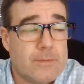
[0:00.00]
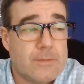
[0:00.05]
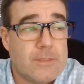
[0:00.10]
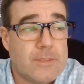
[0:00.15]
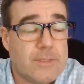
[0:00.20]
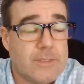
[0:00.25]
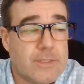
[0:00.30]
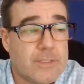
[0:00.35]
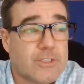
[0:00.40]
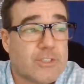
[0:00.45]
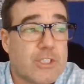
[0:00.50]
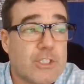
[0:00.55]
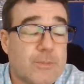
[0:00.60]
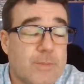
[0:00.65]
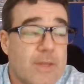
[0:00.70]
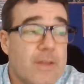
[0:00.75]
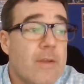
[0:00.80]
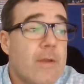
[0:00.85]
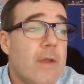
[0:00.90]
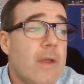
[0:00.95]
excuse
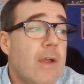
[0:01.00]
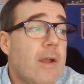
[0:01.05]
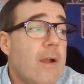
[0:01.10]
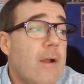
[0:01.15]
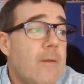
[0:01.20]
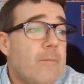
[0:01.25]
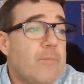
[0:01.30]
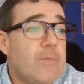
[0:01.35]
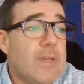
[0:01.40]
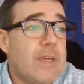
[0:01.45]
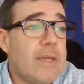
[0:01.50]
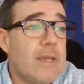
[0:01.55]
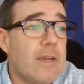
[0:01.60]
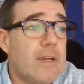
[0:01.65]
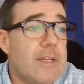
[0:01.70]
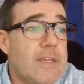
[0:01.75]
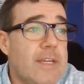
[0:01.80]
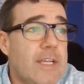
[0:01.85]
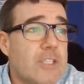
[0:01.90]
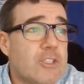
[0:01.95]
me, the
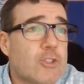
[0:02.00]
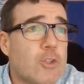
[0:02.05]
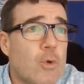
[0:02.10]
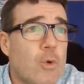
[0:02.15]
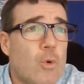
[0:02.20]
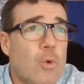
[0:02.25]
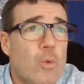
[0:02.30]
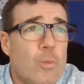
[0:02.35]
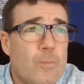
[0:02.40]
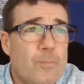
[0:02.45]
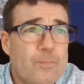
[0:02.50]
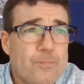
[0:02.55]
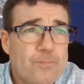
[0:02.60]
initial